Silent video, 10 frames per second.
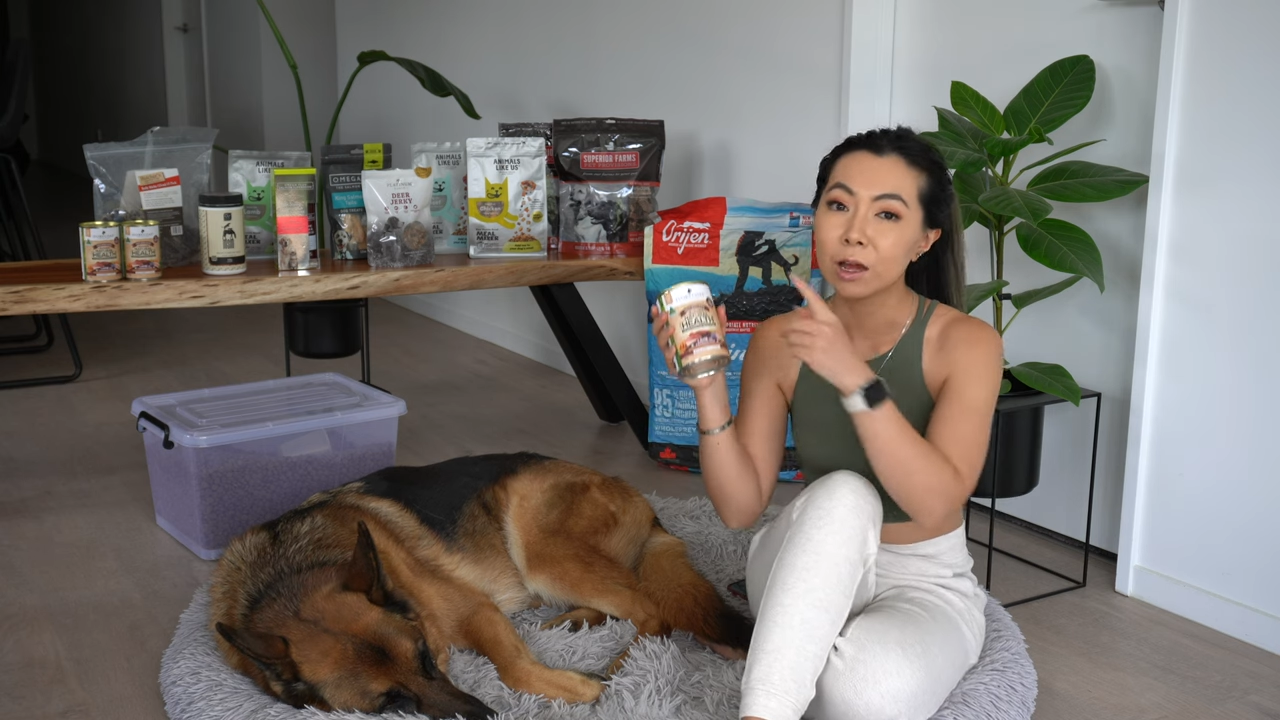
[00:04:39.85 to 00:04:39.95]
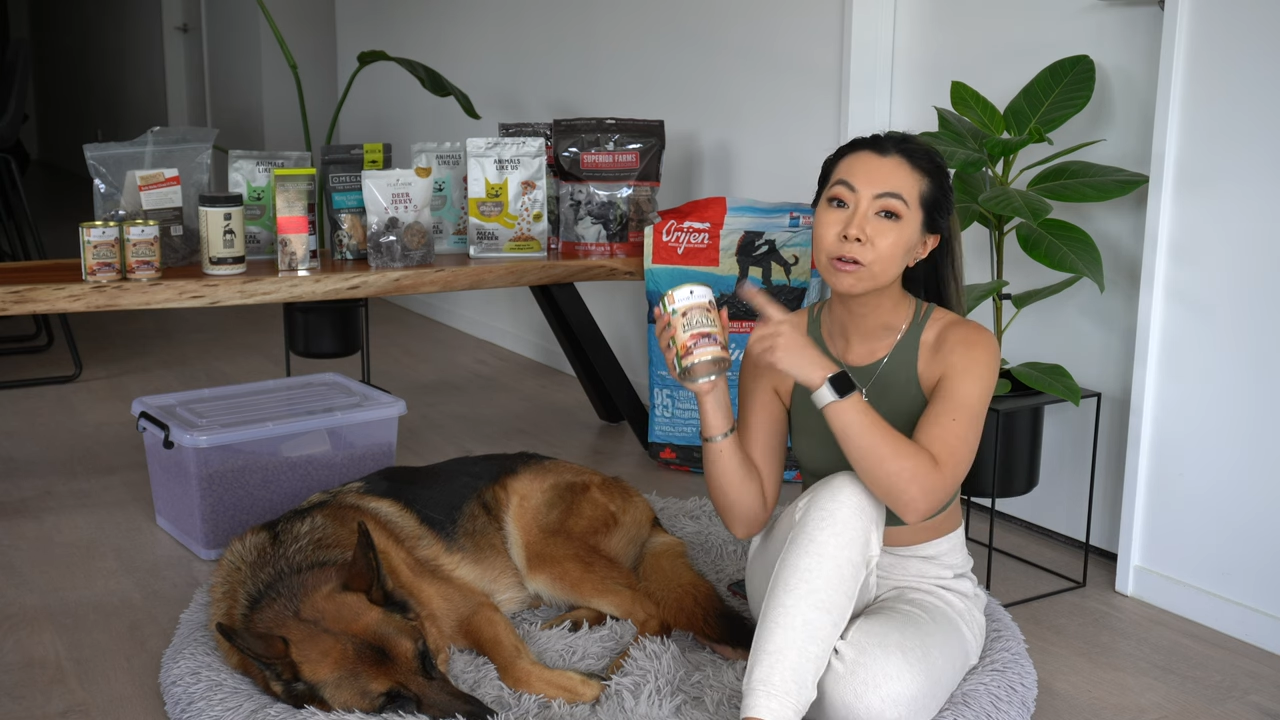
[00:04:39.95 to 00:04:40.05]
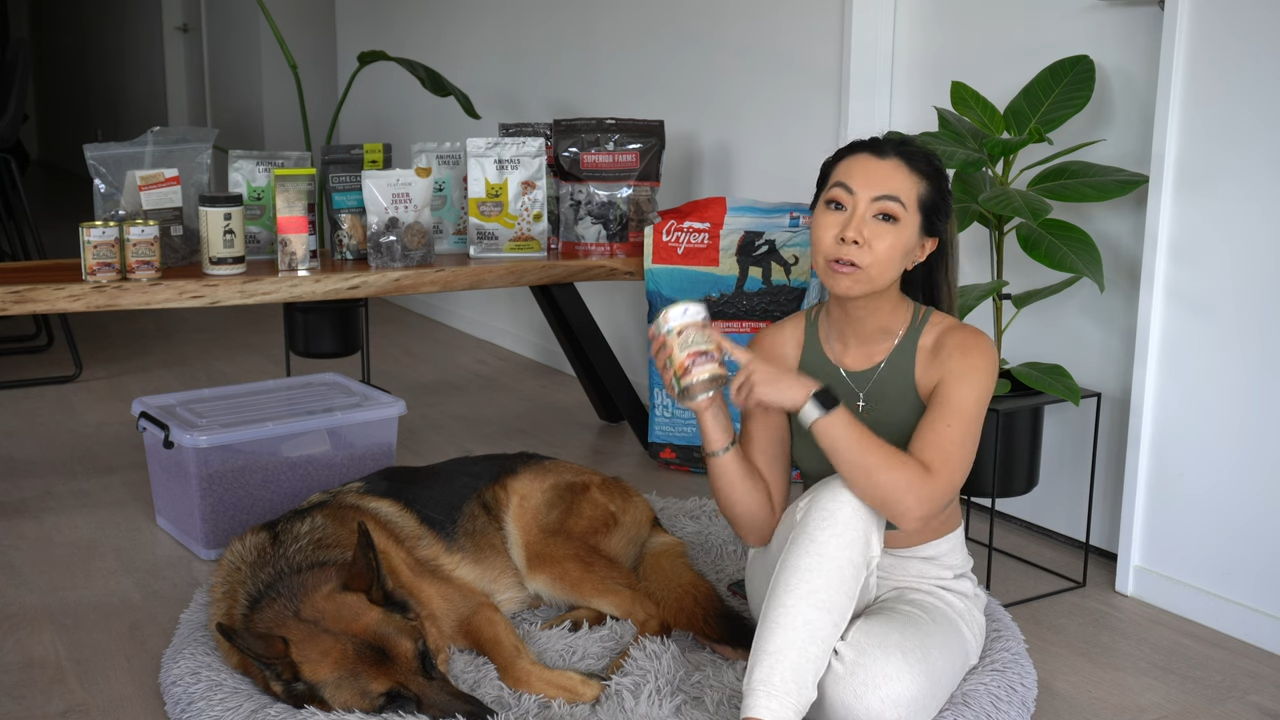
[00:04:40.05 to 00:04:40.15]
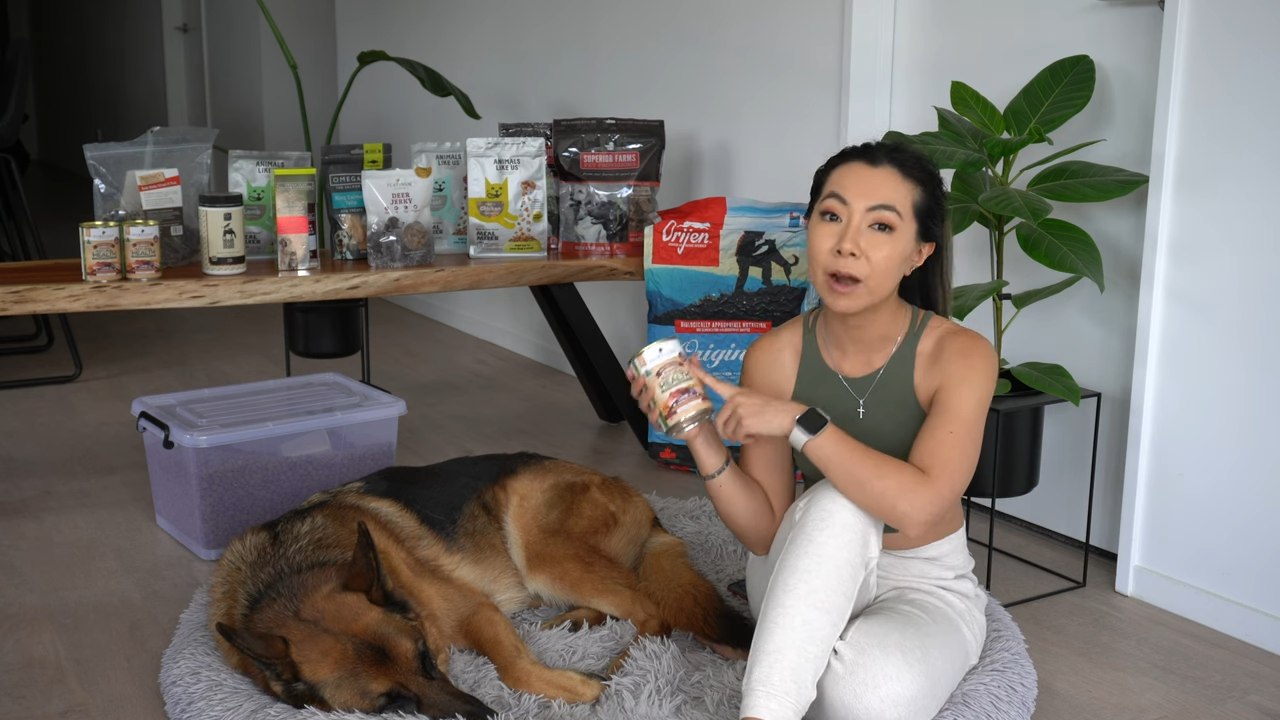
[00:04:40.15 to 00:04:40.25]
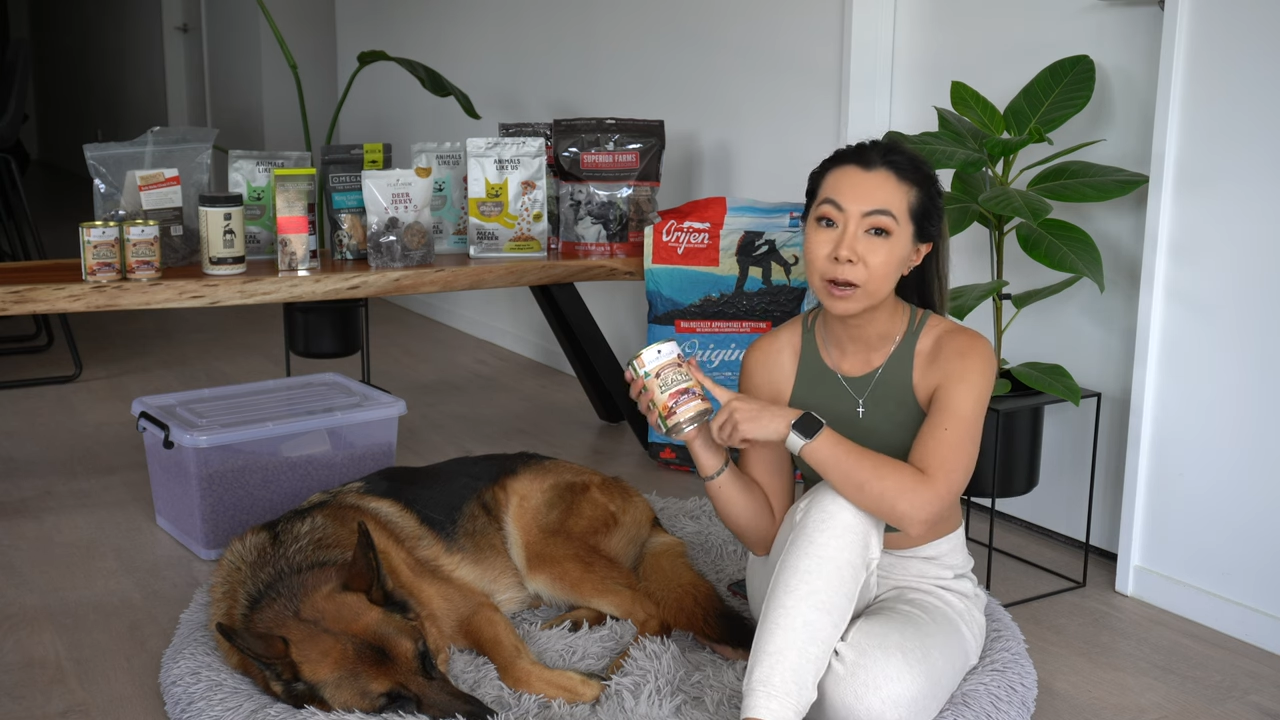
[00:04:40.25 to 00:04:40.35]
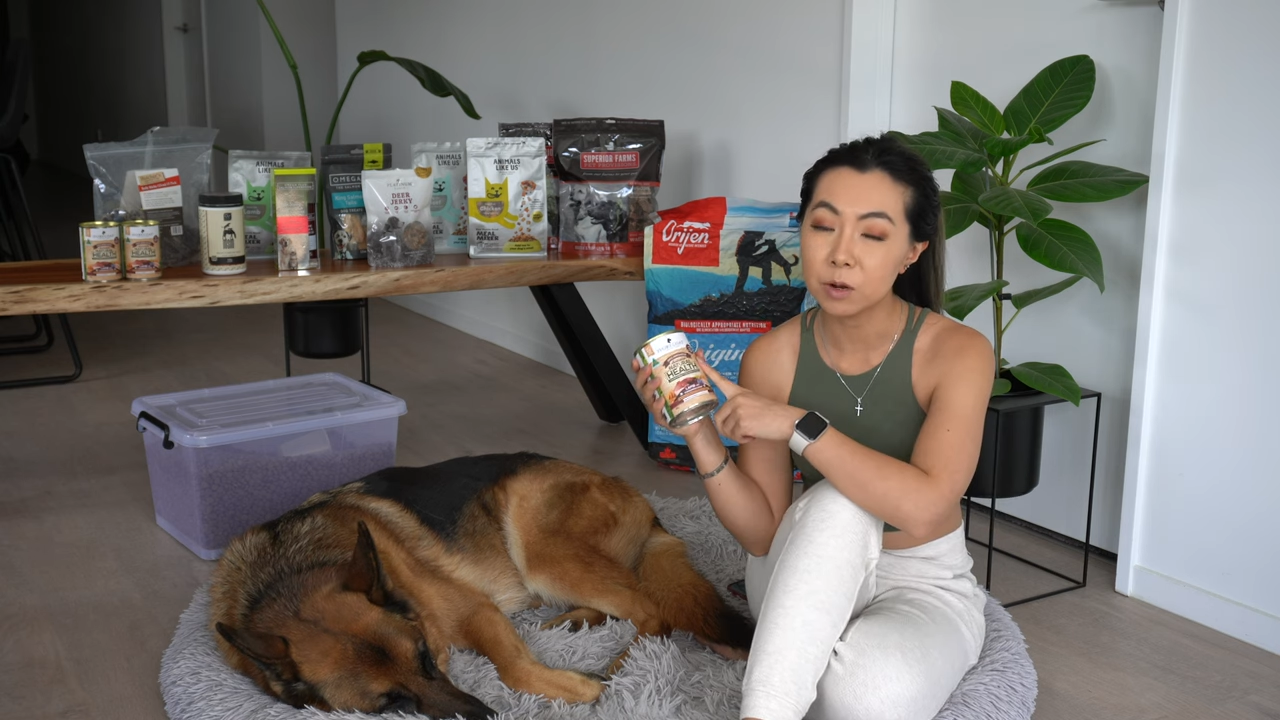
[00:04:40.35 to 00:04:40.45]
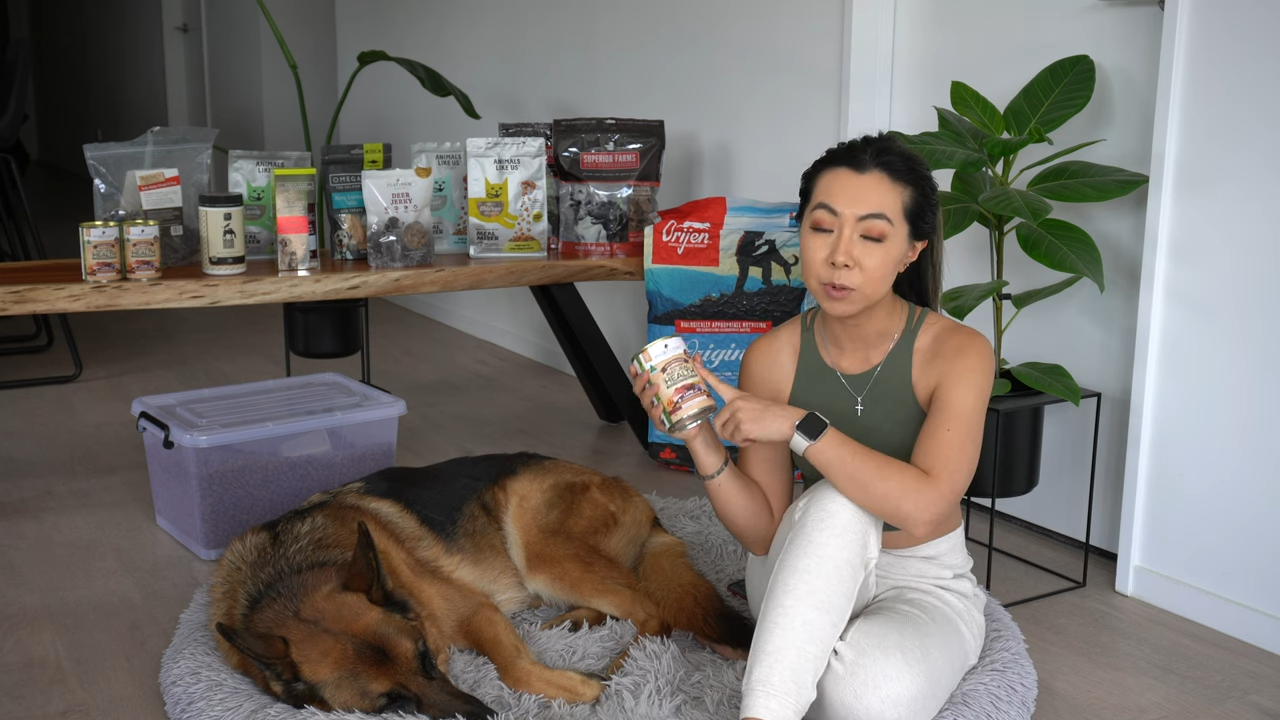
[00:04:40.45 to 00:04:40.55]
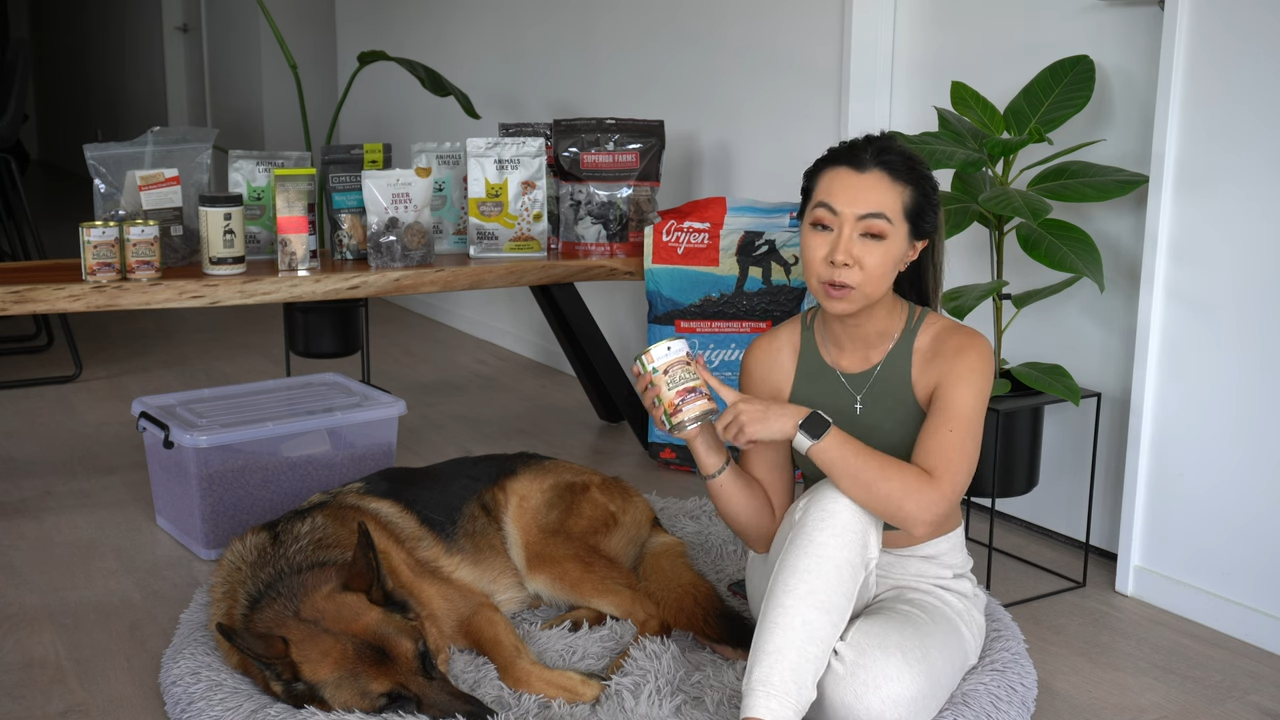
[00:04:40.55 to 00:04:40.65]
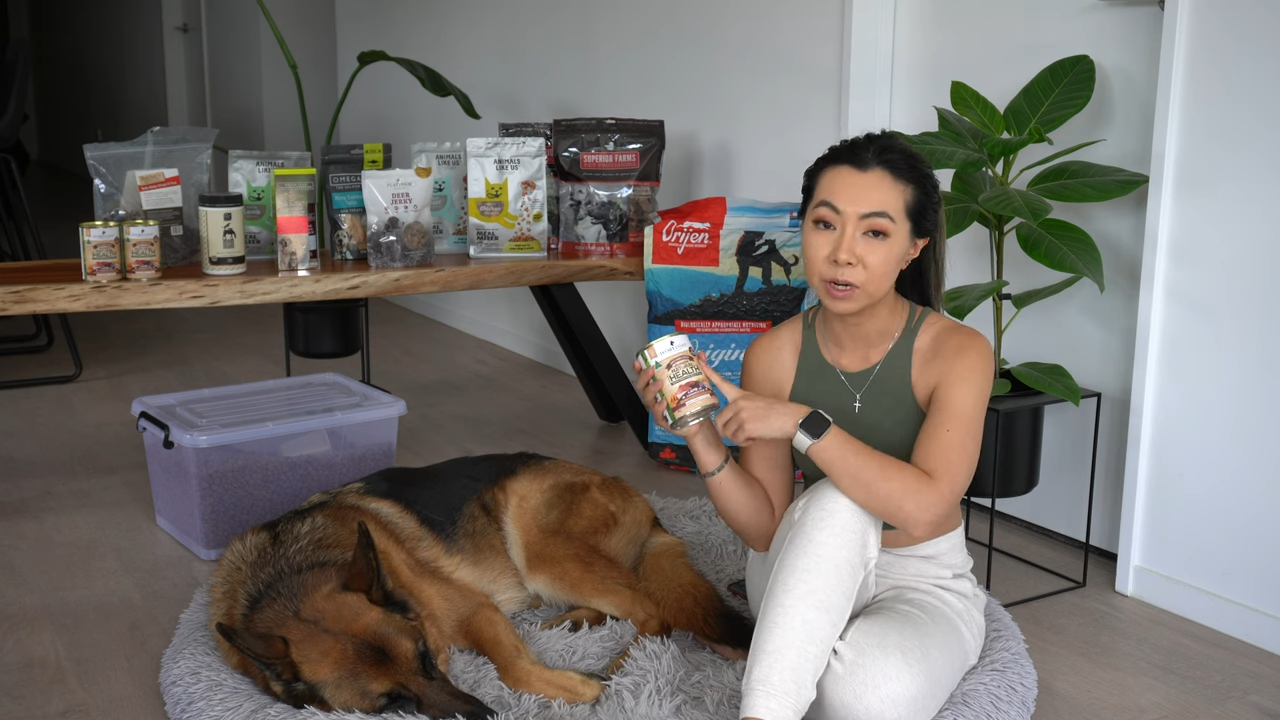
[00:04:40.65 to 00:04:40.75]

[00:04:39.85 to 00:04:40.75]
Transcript: crack open